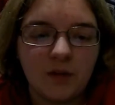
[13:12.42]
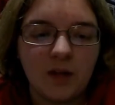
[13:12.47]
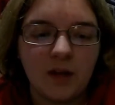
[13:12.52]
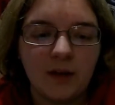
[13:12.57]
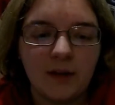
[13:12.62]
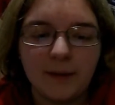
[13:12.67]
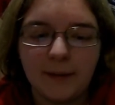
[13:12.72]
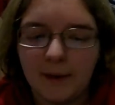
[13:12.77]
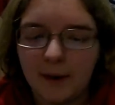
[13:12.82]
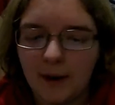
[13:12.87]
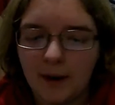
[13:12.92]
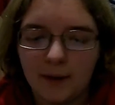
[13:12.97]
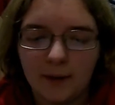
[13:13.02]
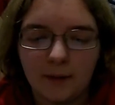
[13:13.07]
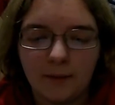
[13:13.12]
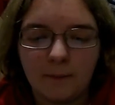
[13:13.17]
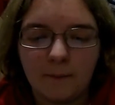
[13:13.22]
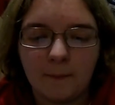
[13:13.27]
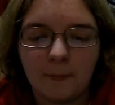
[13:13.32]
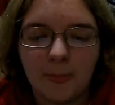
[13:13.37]
None.
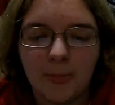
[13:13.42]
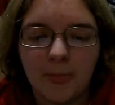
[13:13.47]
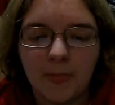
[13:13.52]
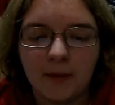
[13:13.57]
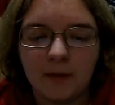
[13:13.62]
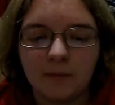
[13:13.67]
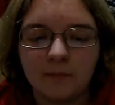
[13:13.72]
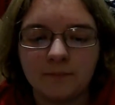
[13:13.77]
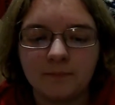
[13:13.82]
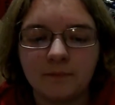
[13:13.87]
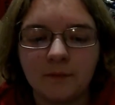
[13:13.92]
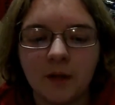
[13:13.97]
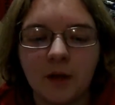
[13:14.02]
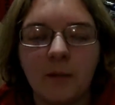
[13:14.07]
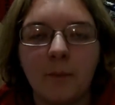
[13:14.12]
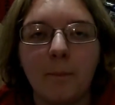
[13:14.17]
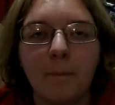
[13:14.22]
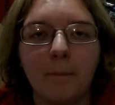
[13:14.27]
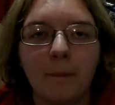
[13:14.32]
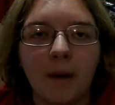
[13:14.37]

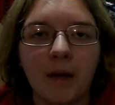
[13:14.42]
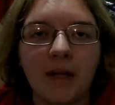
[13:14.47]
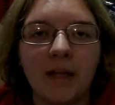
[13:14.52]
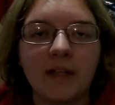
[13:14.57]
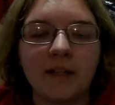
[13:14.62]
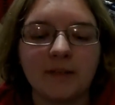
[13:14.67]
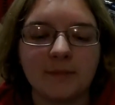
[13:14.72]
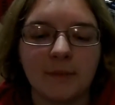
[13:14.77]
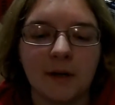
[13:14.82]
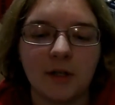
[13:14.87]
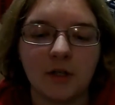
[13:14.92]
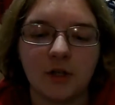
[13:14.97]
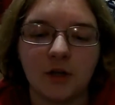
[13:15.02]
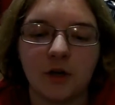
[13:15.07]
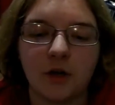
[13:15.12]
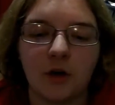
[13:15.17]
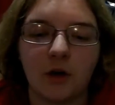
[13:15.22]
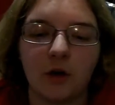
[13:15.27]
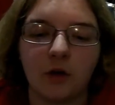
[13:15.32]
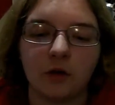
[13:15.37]
Money is measured
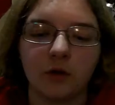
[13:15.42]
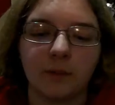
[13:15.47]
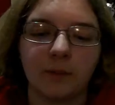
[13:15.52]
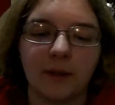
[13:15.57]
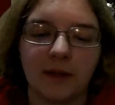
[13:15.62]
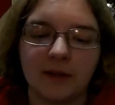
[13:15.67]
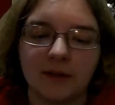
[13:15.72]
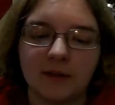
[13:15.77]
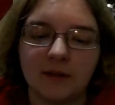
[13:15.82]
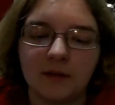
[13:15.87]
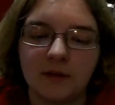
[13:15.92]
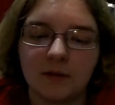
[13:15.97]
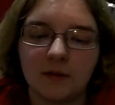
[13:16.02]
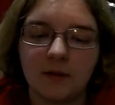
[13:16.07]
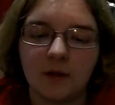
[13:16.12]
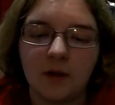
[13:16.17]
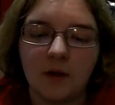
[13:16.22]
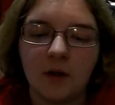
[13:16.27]
in gold pieces.